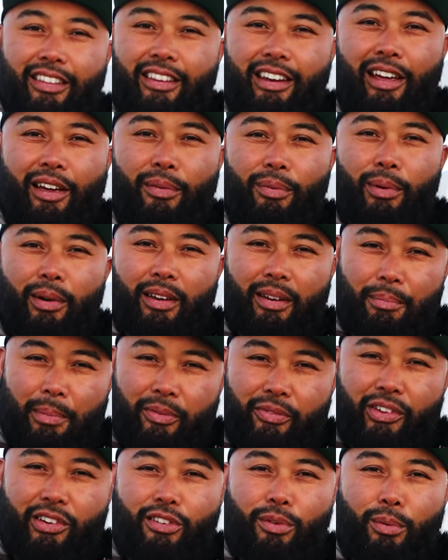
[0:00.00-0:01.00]
of the day, we're gonna
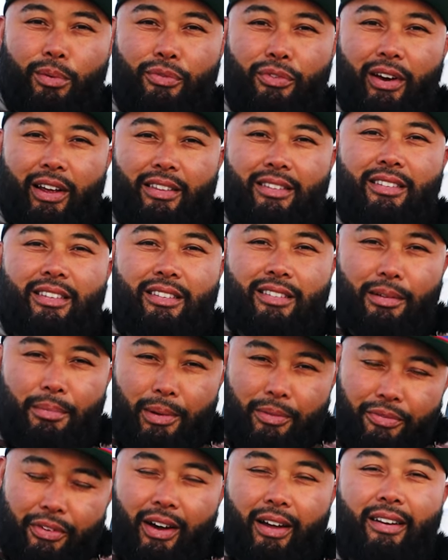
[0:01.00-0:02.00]
be fishing with friends. It's gonna
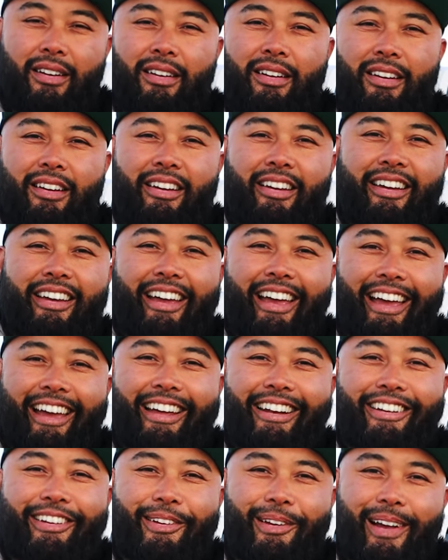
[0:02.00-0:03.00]
be fun
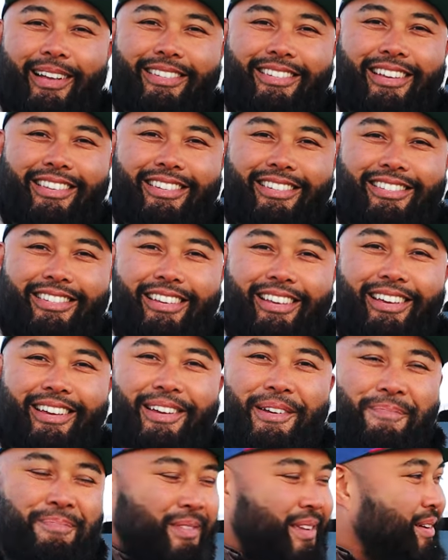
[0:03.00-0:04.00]
and you guys get to see
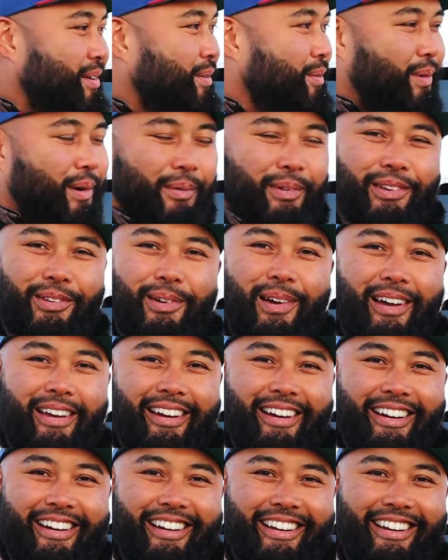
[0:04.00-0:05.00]
what we do out here.